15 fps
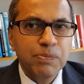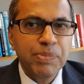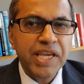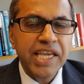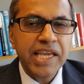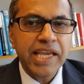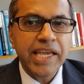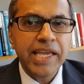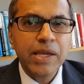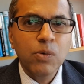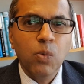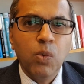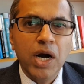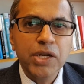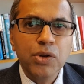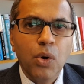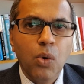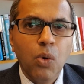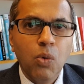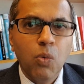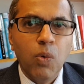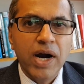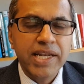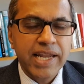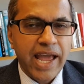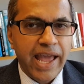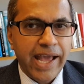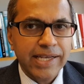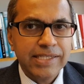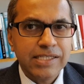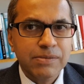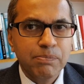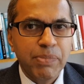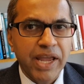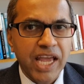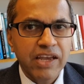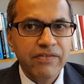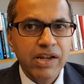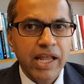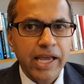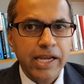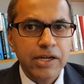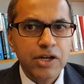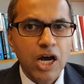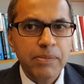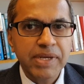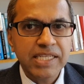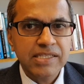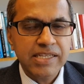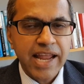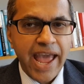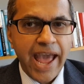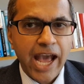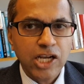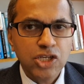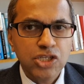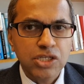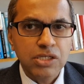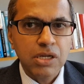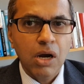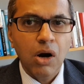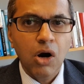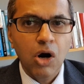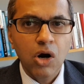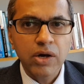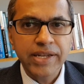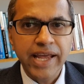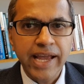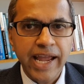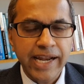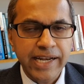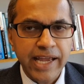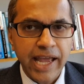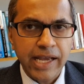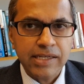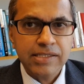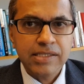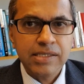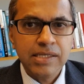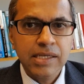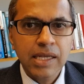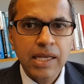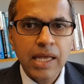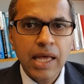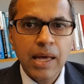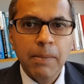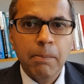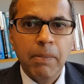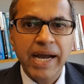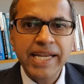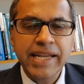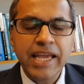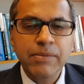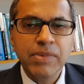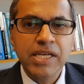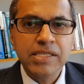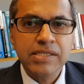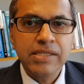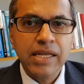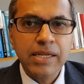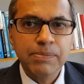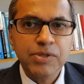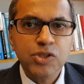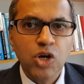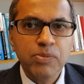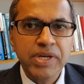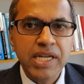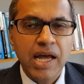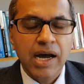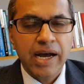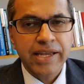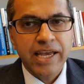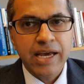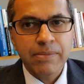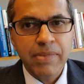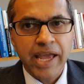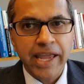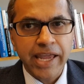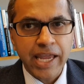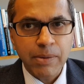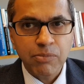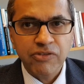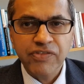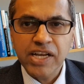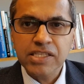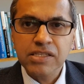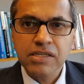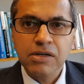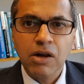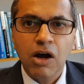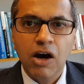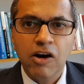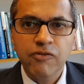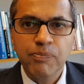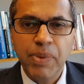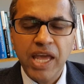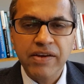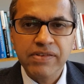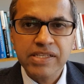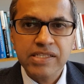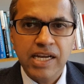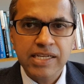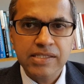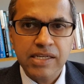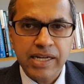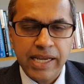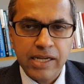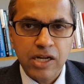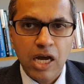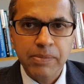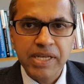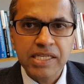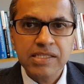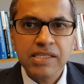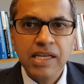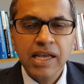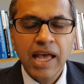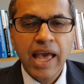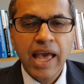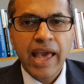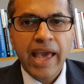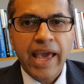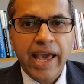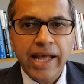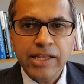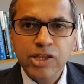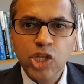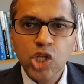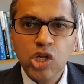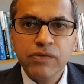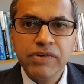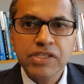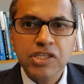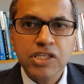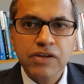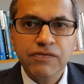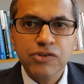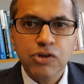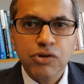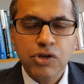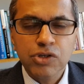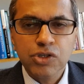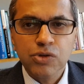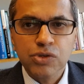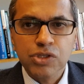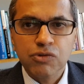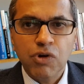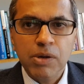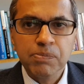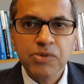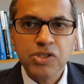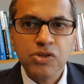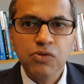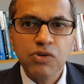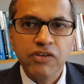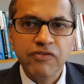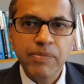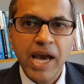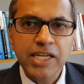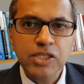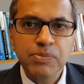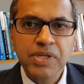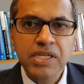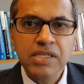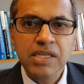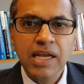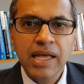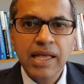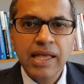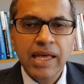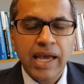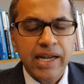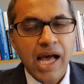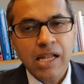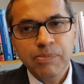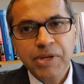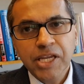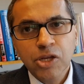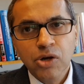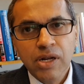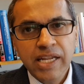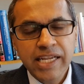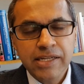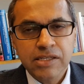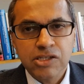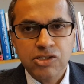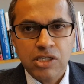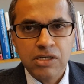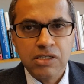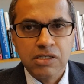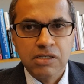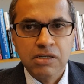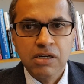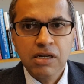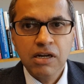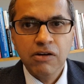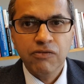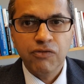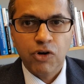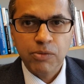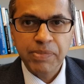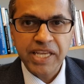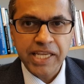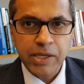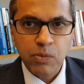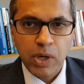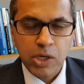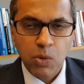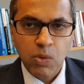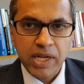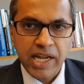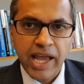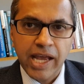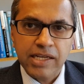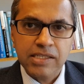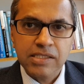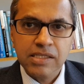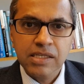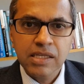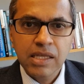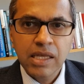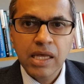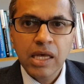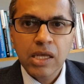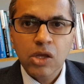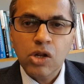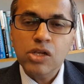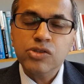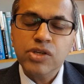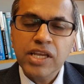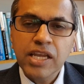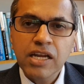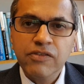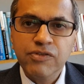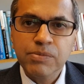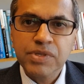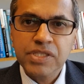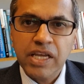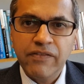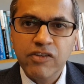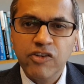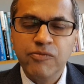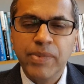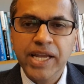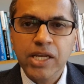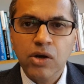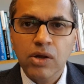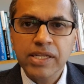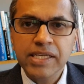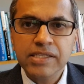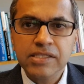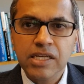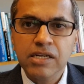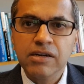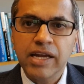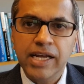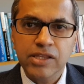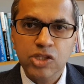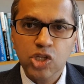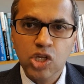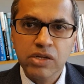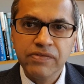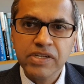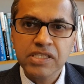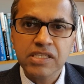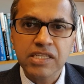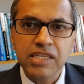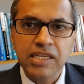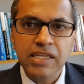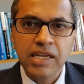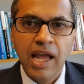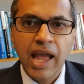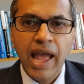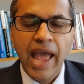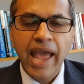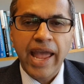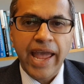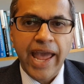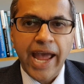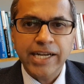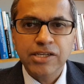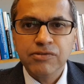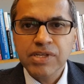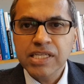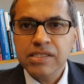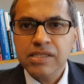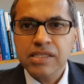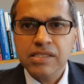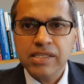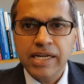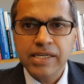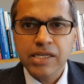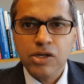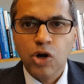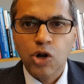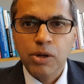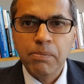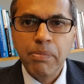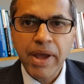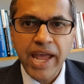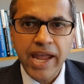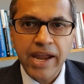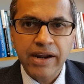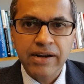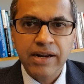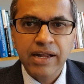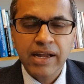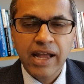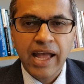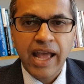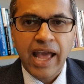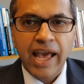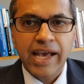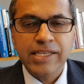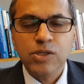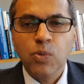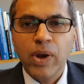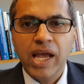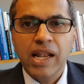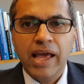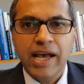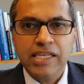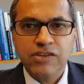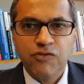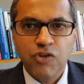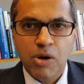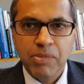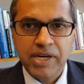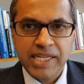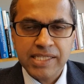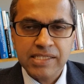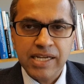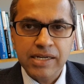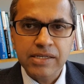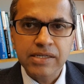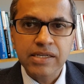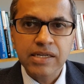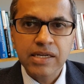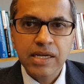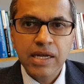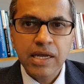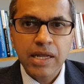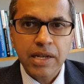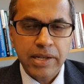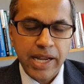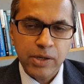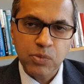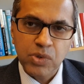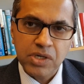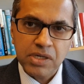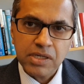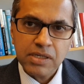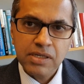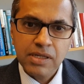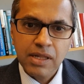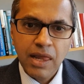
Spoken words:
BE101x Behavioral Economics in Action on edX. My name is Dilip Soman. I am a professor of behavioral science and economics at the University of Toronto's Rotman School of Management, and I'll be your lead instructor for BE101x. You'll also hear from several of my colleagues here at the university at a research center called BEAR, as well as from our extended network.